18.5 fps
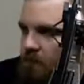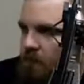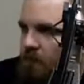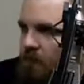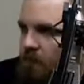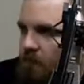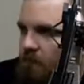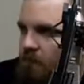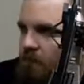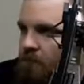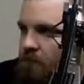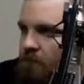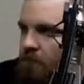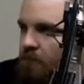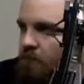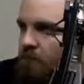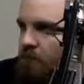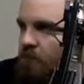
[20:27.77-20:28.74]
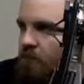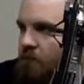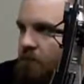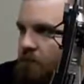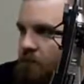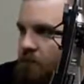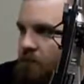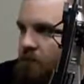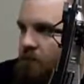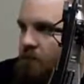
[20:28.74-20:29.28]

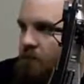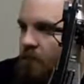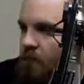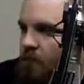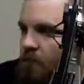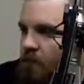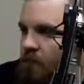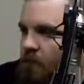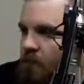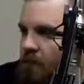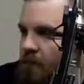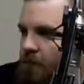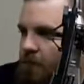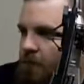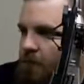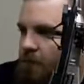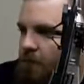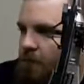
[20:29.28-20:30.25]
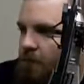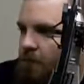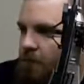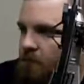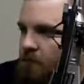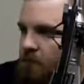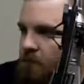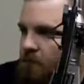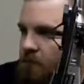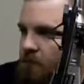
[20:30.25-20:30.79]

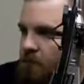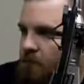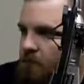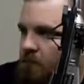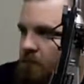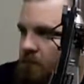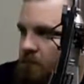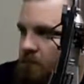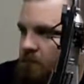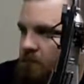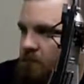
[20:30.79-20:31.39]
The person shown says nothing.